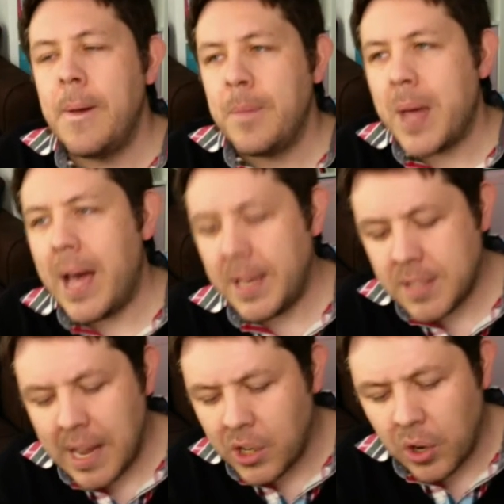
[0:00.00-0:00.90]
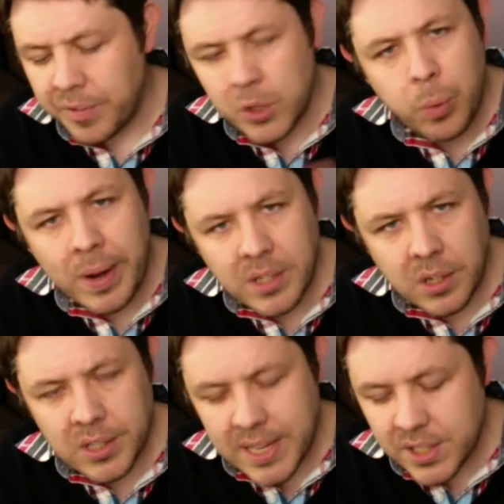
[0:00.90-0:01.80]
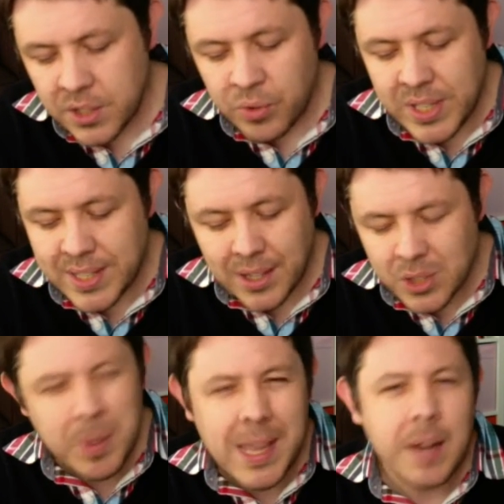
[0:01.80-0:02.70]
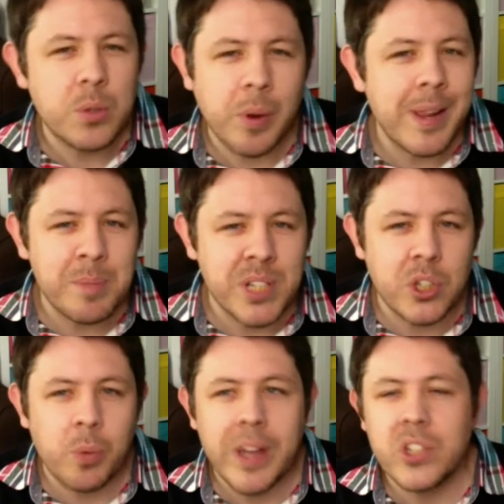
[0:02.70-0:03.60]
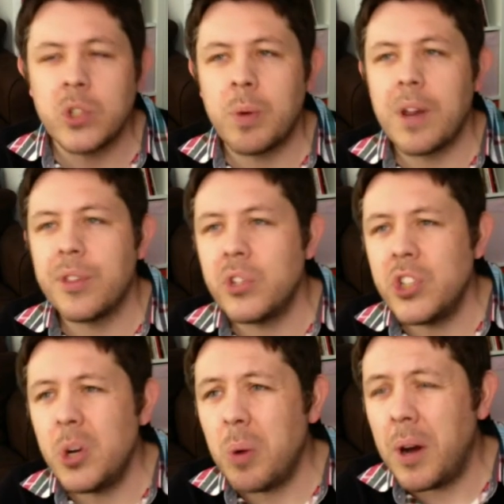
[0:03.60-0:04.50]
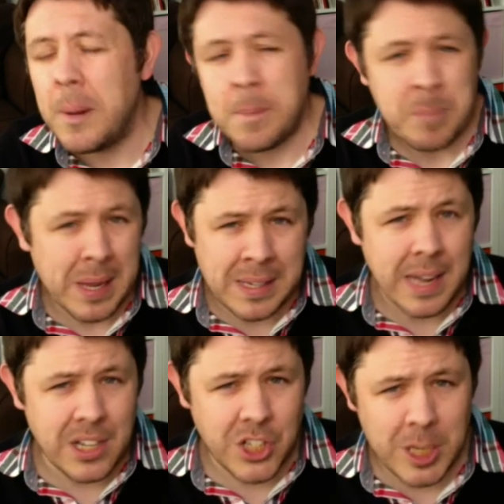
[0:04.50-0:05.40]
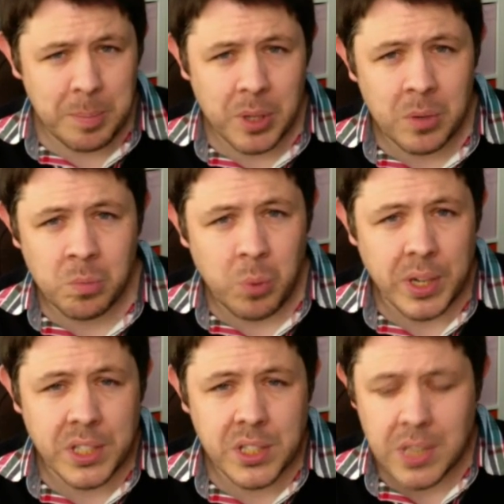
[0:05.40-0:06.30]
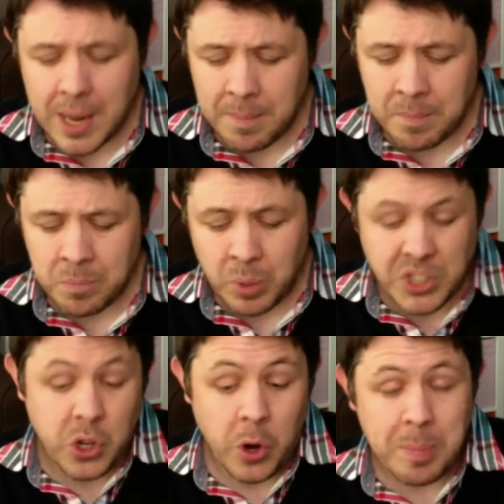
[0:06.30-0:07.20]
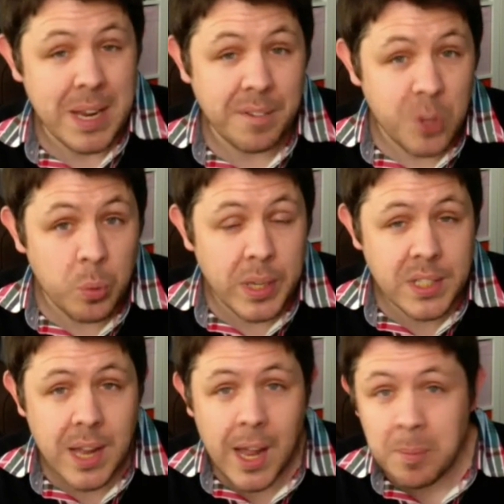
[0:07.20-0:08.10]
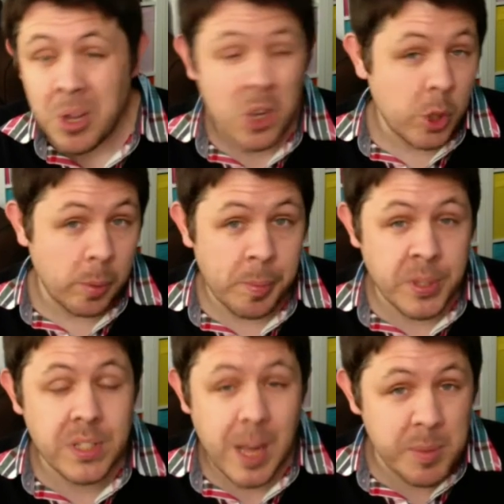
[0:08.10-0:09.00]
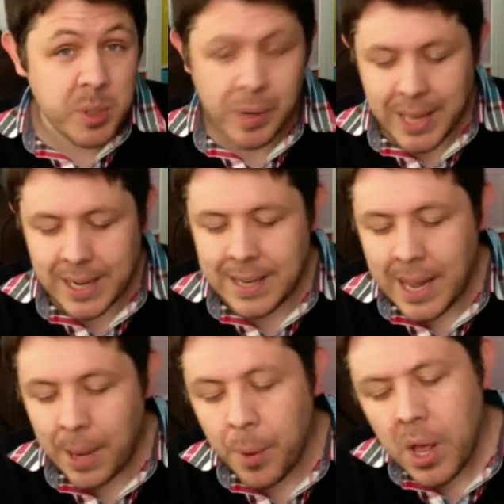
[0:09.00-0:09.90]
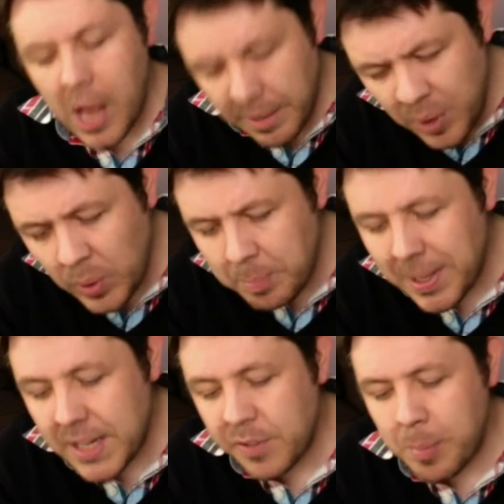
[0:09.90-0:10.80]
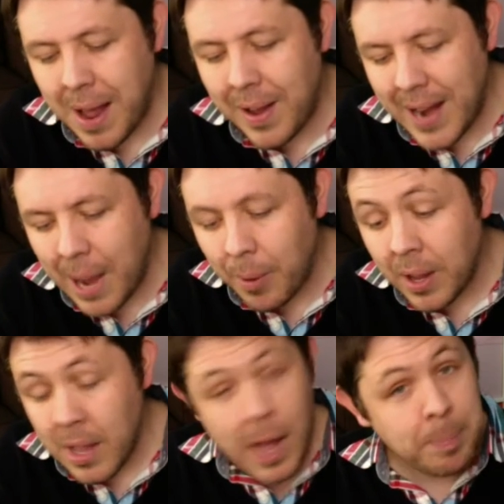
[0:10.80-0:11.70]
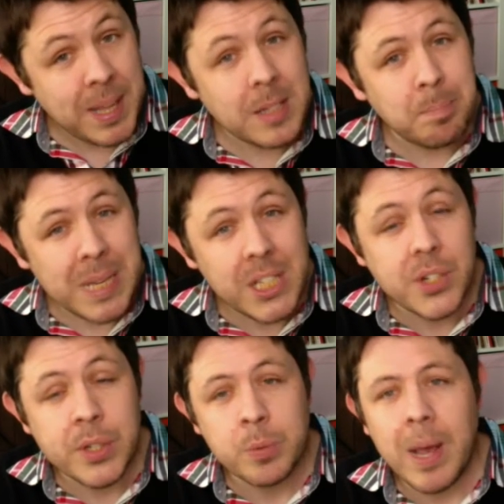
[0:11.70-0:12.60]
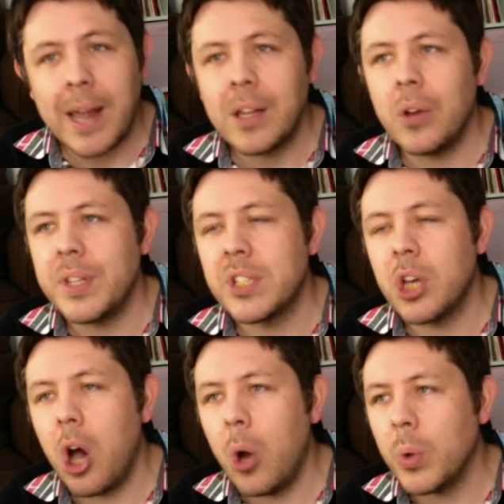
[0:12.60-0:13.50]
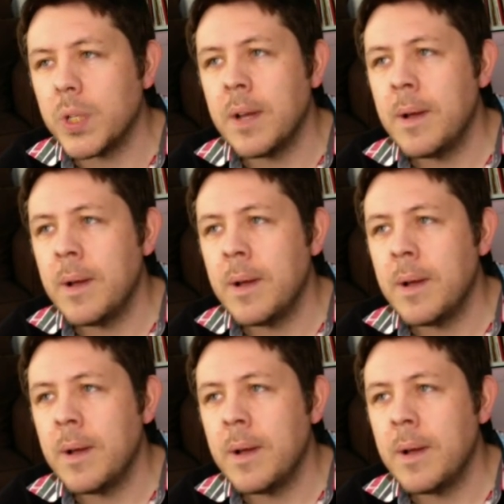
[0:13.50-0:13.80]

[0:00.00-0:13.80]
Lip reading: And I got it for $20 less than retail. So again, it was one of them situations where I thought, you know what? I can get it cheaper than what it's going to be in a few weeks' time, a couple of months' time, so I'll get it now. I've only played it for about an hour. I played the beta as well. I got this code.